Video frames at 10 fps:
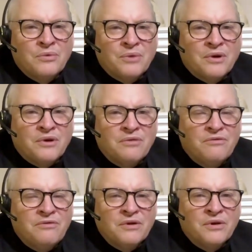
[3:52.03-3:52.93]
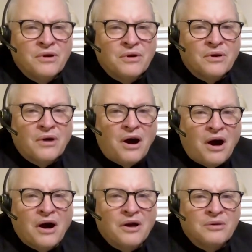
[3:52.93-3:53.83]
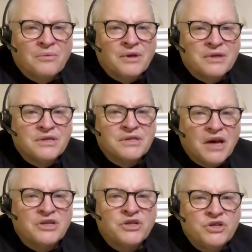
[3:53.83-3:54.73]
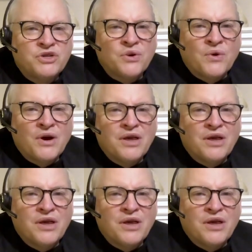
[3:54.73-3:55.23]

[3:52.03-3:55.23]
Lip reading: would fill your heart with such joy